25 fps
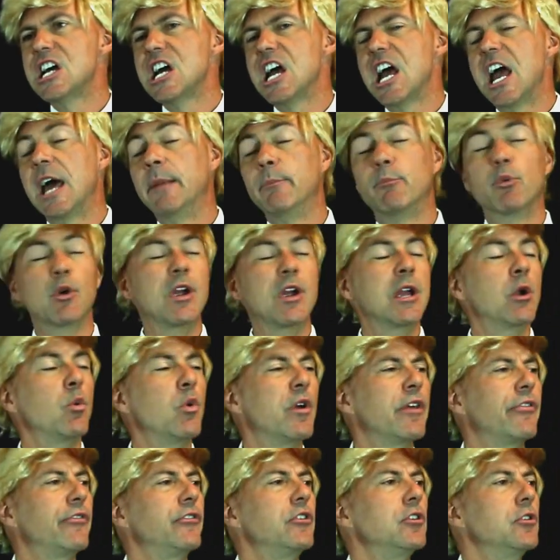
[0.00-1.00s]
and bring
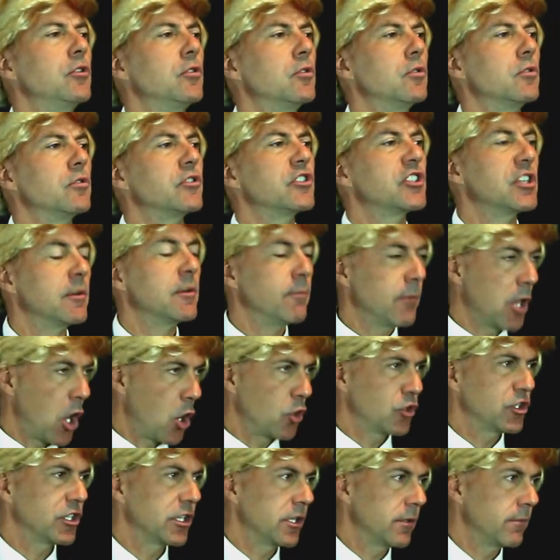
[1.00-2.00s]
with you some
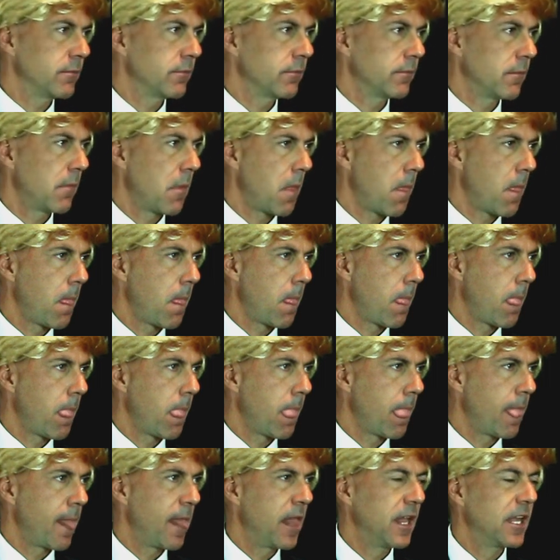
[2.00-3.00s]
lotion
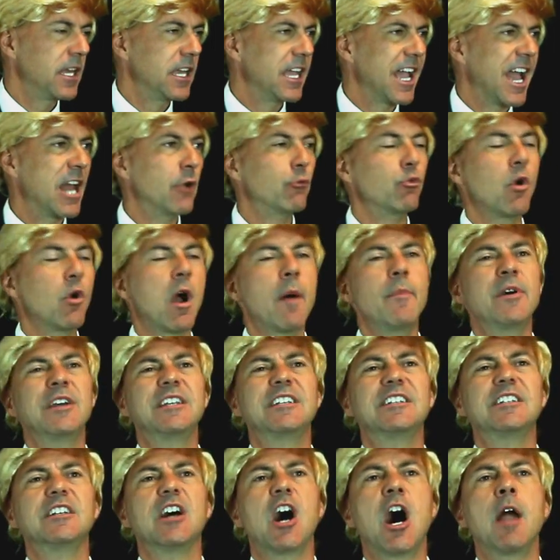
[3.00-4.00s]
and rub
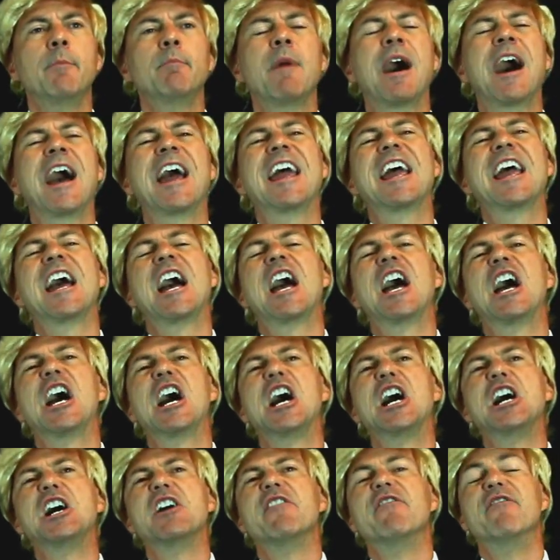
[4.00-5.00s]
it on my
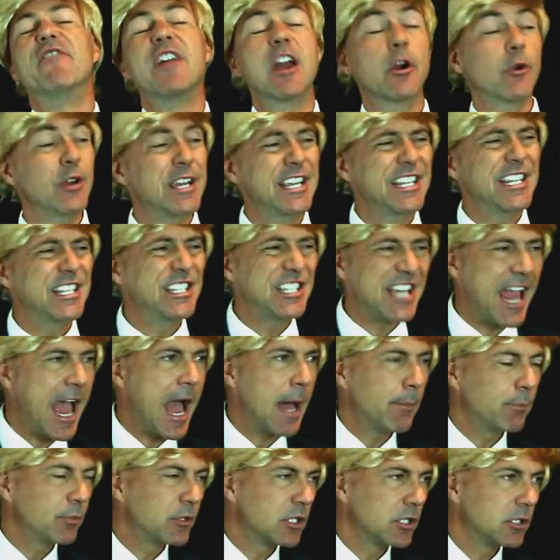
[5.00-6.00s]
very
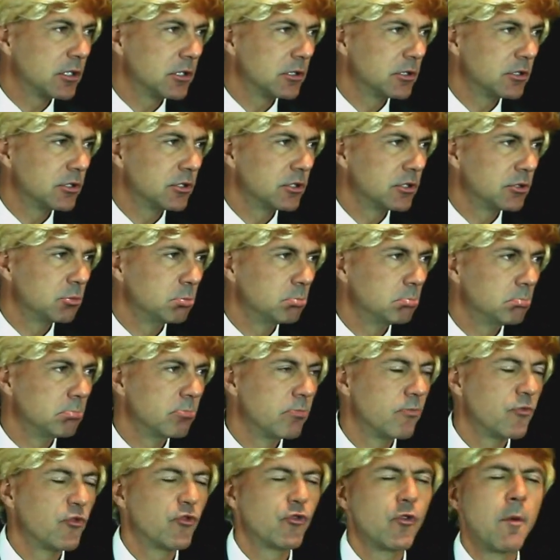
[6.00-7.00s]
chapped,
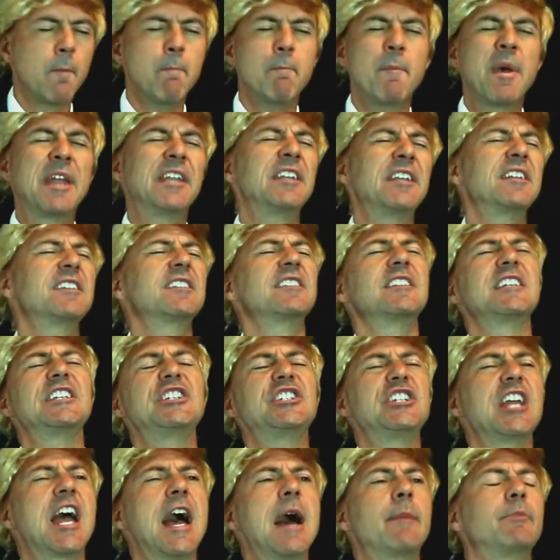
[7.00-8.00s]
tremendously
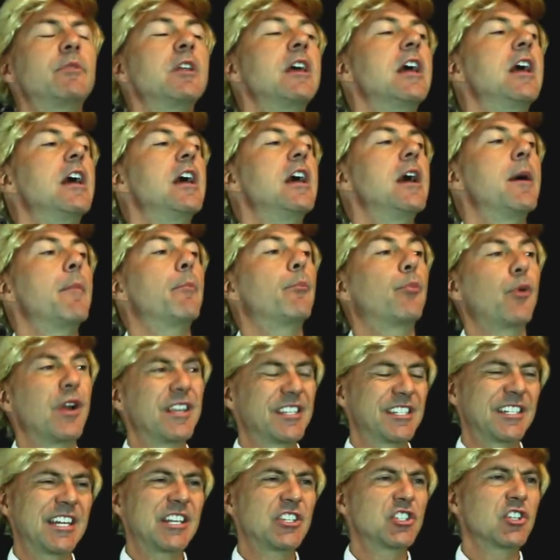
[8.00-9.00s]
chapped
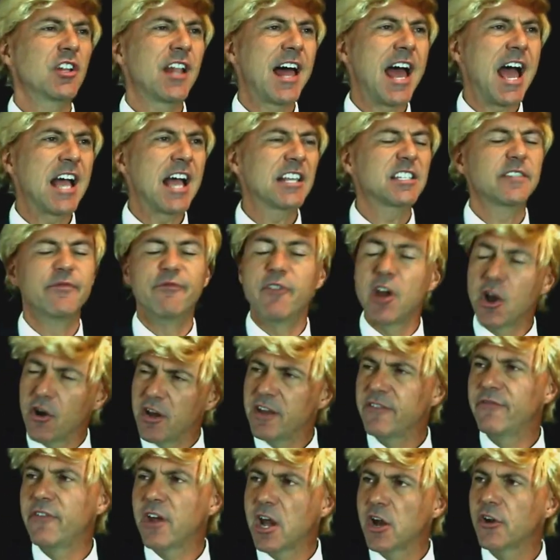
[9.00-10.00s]
presidential ass,
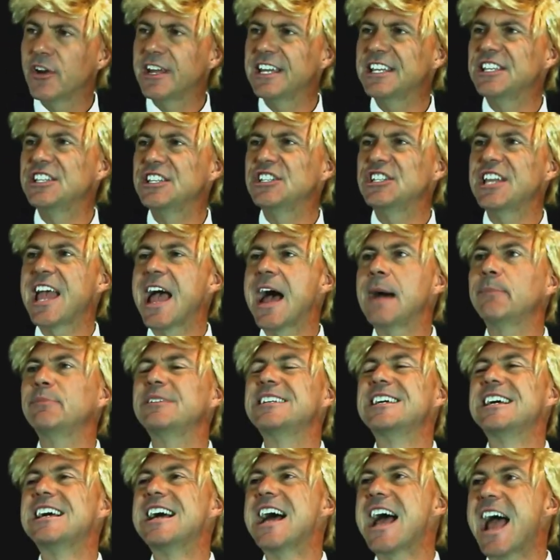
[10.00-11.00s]
very, very chapped
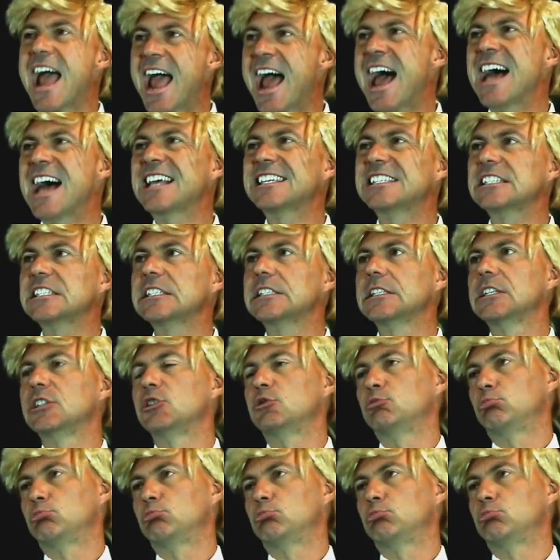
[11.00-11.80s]
ass.